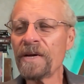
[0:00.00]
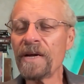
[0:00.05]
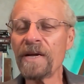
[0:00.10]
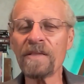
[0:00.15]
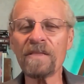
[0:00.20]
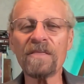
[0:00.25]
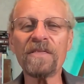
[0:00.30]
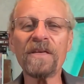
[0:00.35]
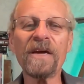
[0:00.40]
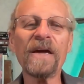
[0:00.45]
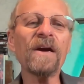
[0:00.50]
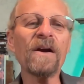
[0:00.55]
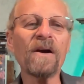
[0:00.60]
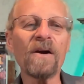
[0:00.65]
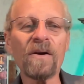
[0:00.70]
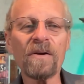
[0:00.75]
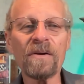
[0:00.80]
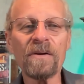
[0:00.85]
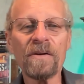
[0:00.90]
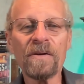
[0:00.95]
and
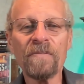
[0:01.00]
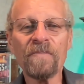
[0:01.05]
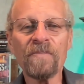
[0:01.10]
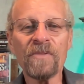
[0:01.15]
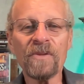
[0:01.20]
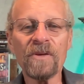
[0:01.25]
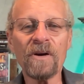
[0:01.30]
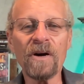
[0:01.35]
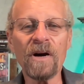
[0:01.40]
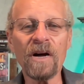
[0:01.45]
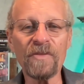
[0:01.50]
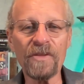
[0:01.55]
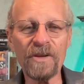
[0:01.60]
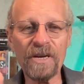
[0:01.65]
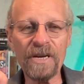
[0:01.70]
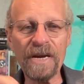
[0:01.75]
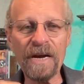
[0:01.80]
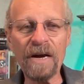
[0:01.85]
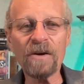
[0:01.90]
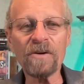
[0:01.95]
there on the
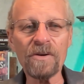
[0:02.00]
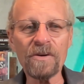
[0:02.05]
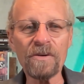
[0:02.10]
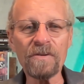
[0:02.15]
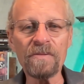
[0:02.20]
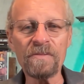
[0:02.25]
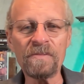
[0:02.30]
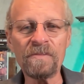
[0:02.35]
counter